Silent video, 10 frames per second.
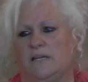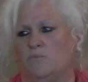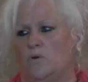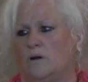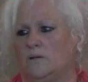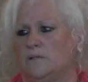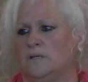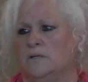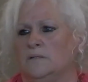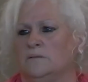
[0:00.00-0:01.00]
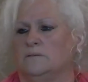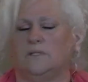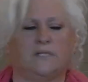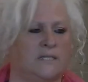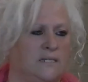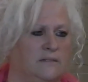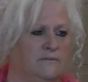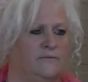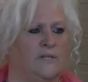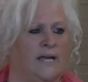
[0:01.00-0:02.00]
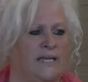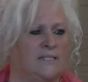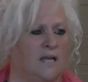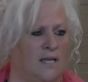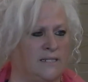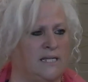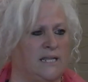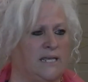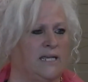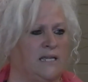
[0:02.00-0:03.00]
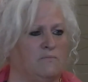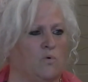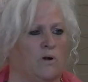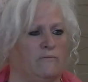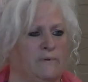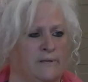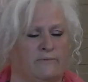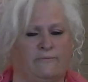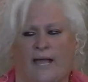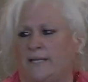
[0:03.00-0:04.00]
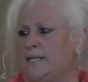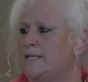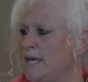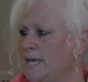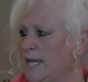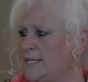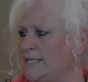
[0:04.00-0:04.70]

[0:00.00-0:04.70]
He's not angry anymore. Doesn't feel like he's lost anything anymore. In